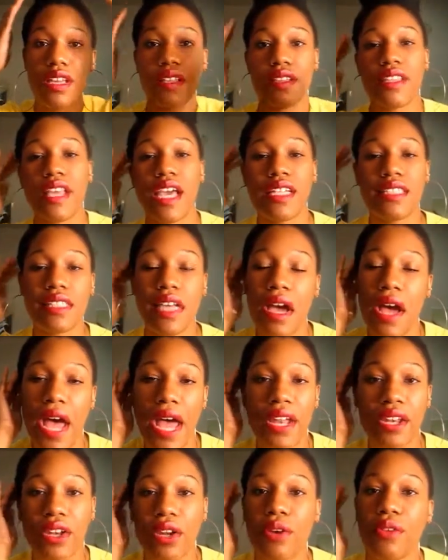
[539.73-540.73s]
that's how
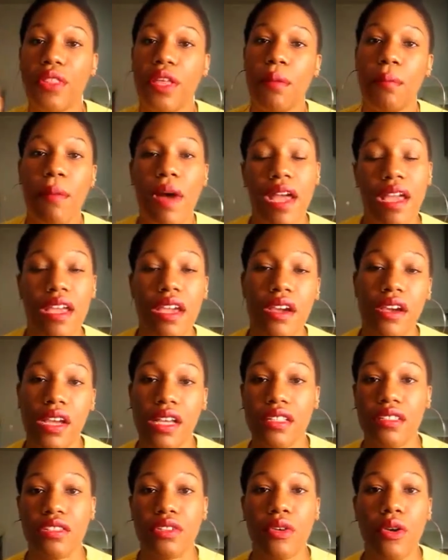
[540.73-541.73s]
I know that my hair
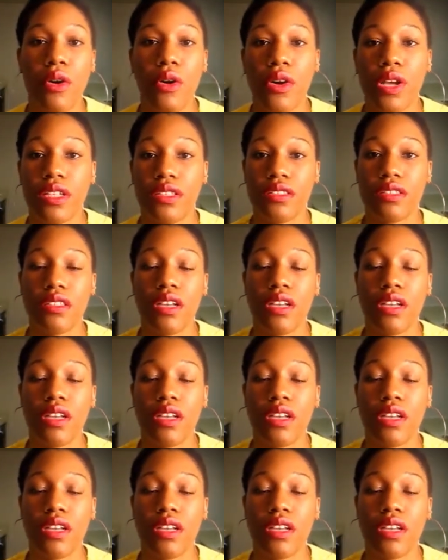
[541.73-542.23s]
is growing.